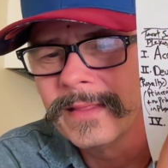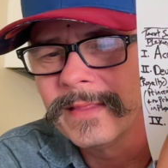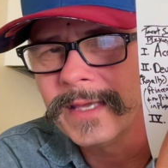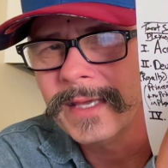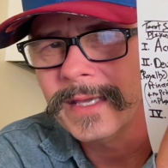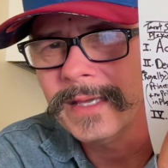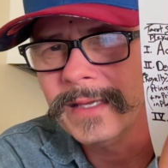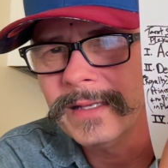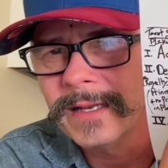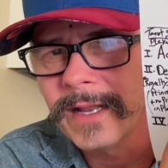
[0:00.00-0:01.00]

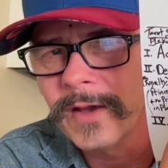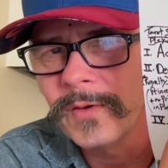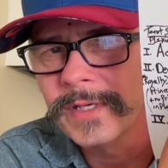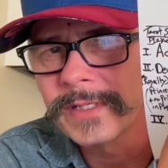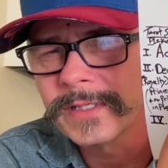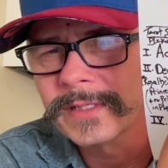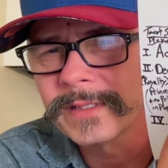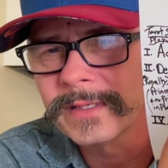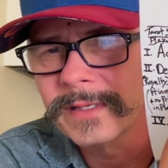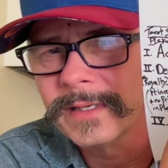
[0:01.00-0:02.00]
the lowest
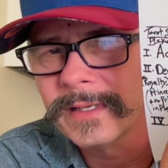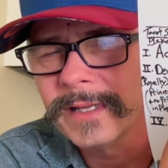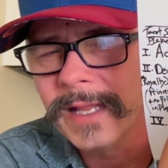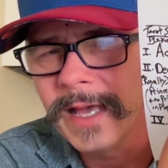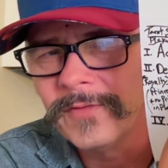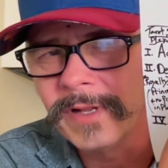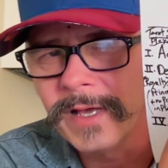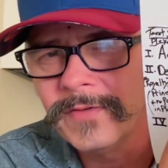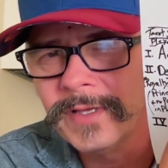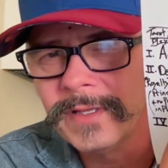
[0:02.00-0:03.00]
level
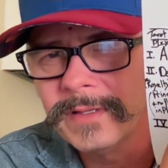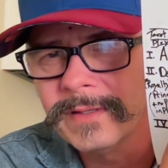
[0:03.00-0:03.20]
of it.